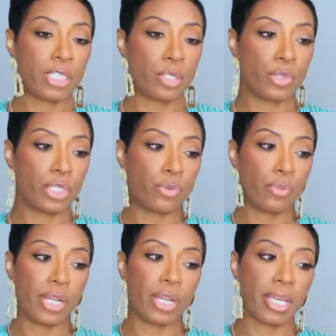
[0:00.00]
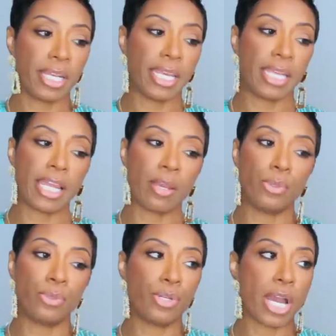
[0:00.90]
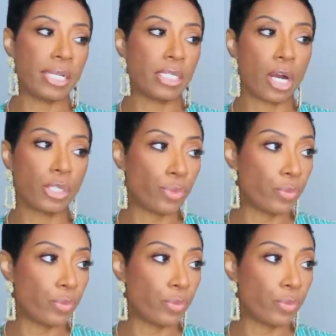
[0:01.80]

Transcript: sophisticated, honey, and like we do not talk to